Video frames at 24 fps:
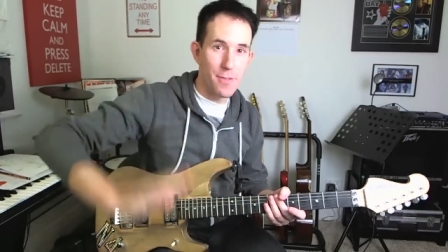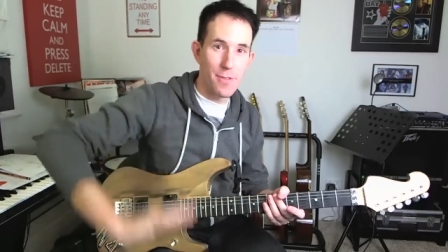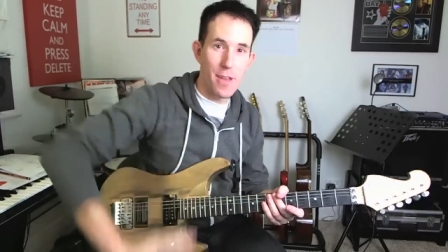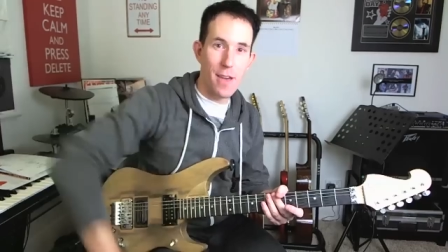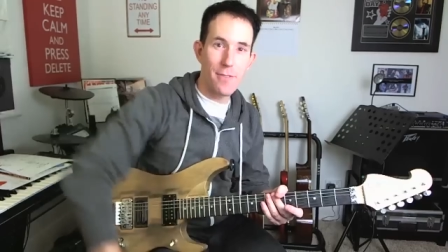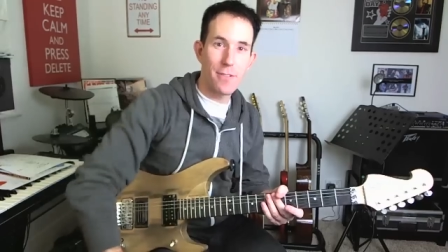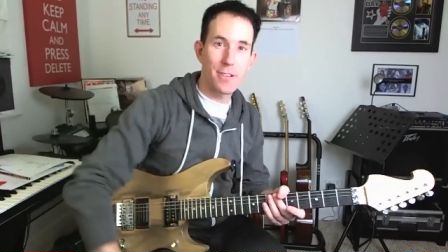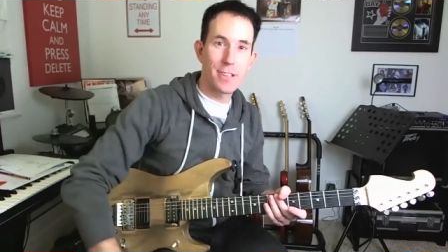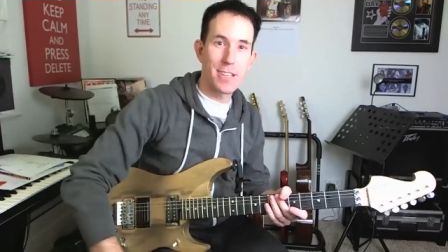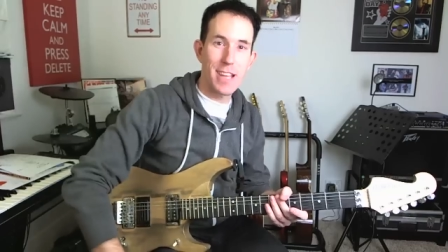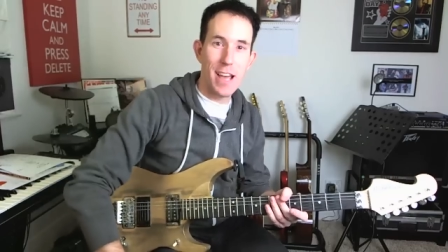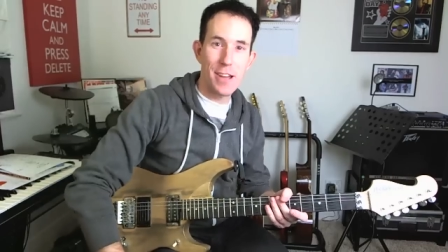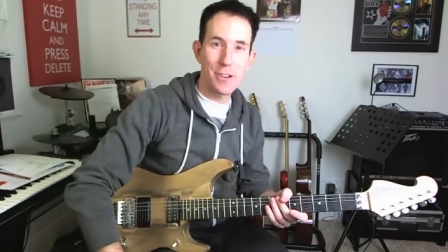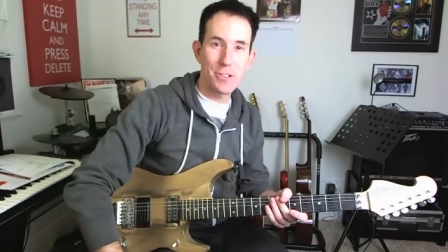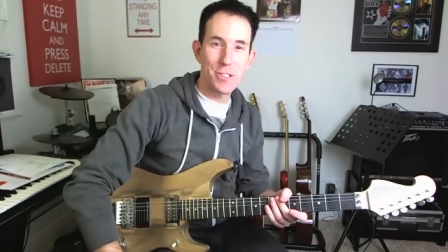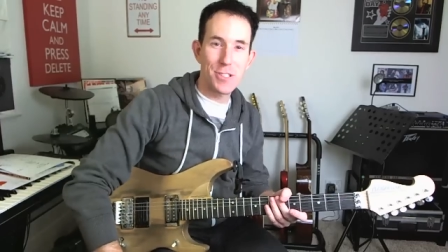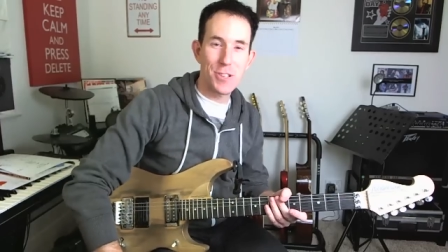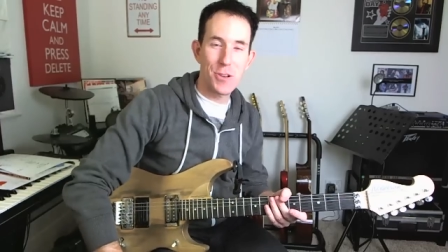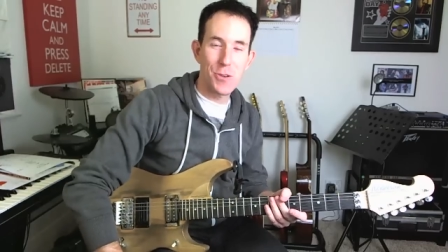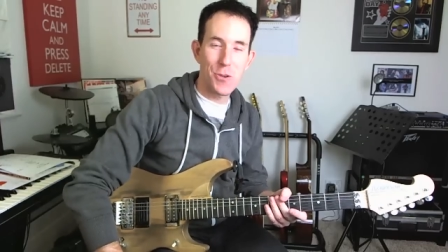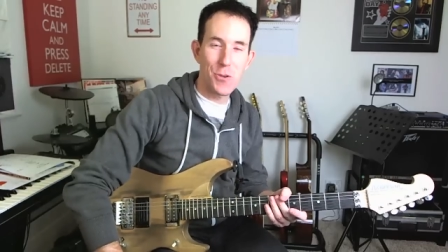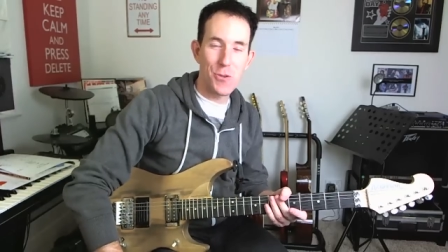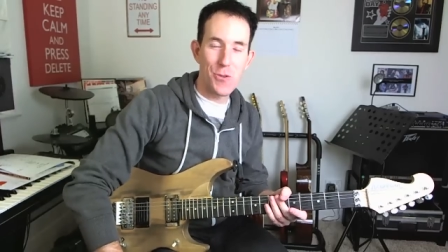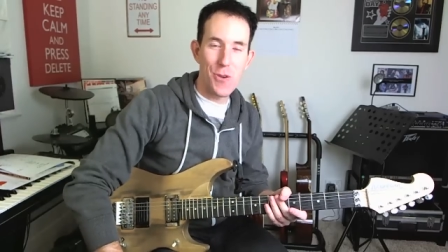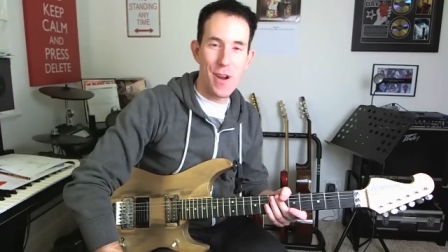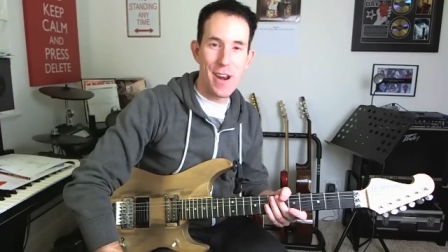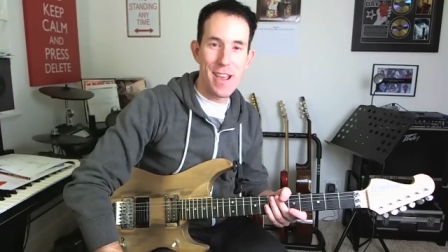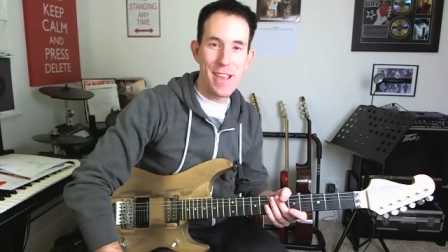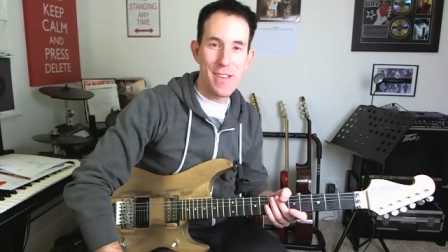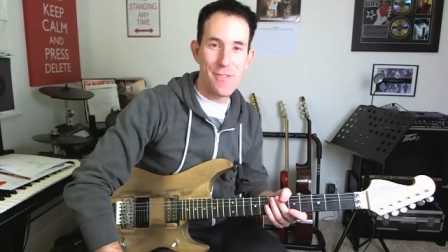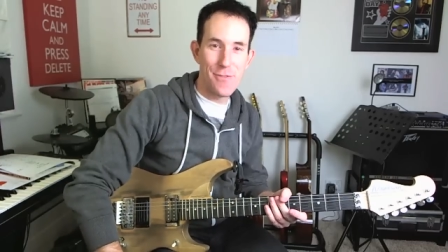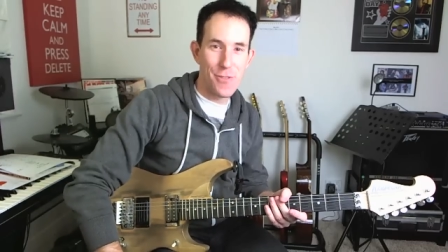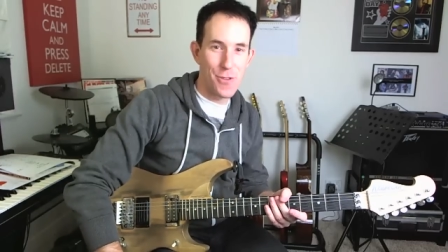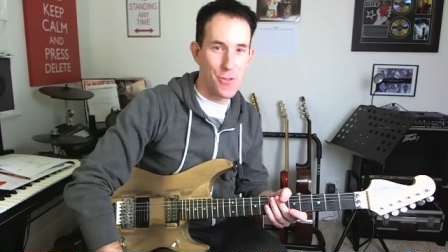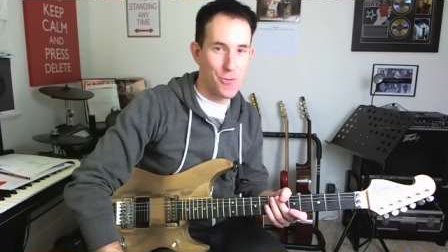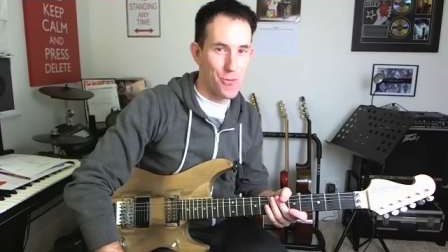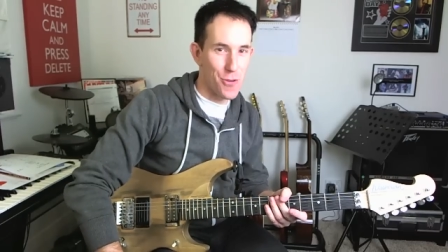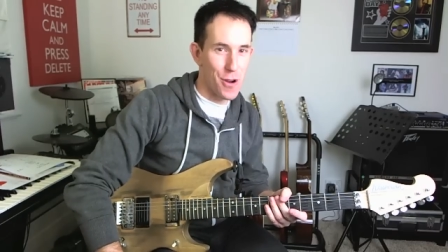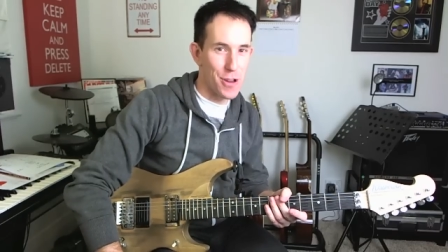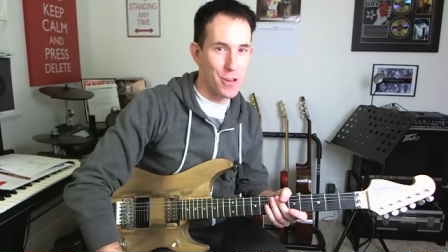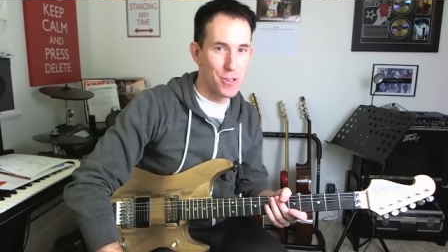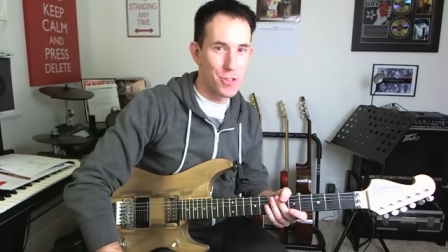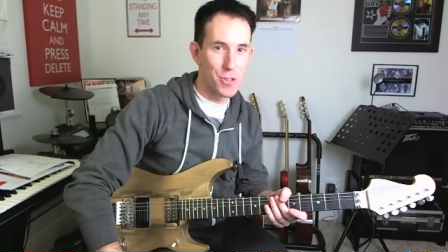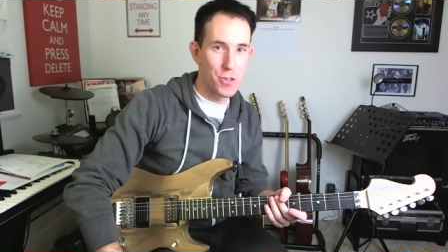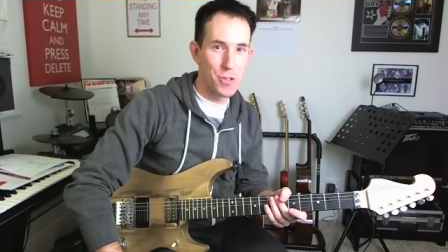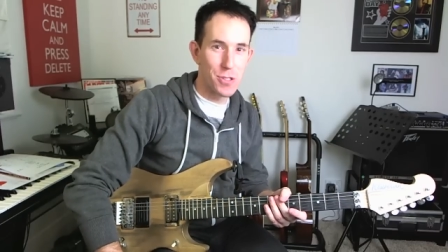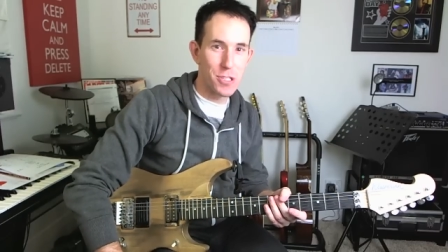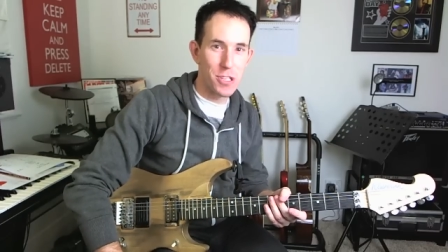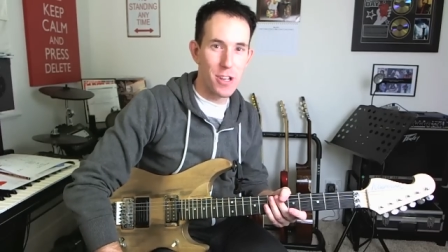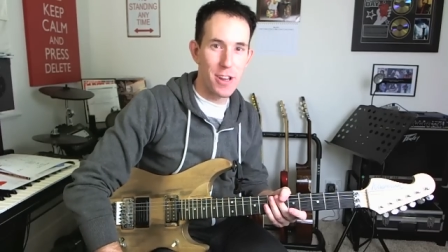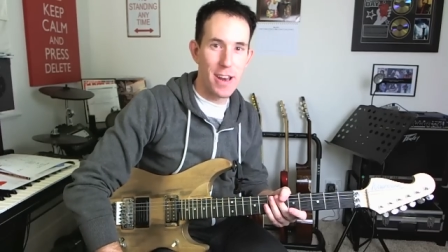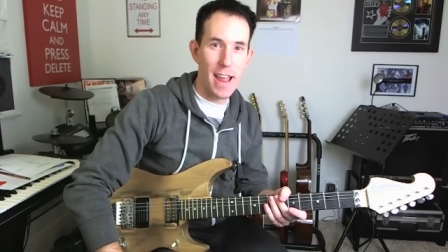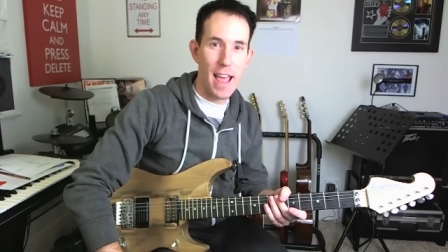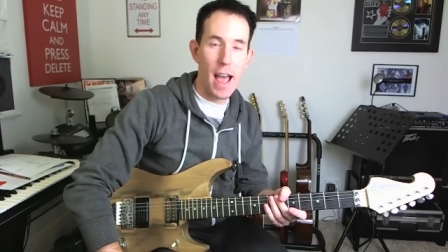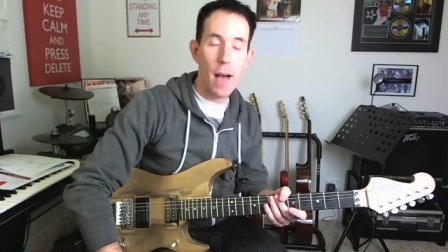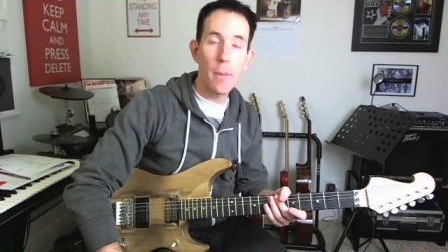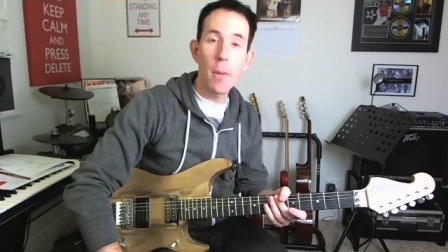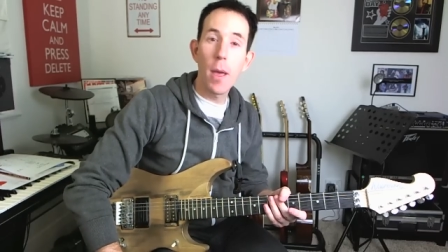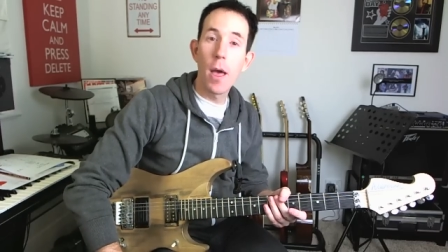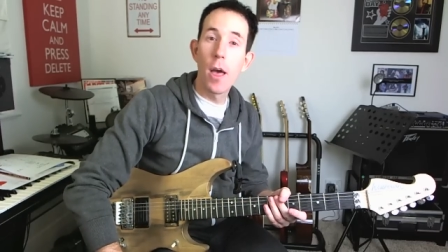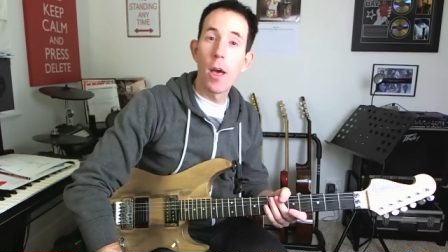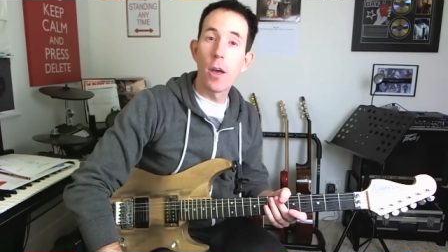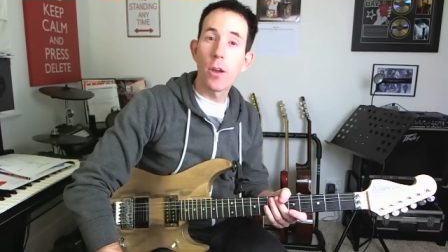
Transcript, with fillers: If you haven't done so already, feel free to do so now.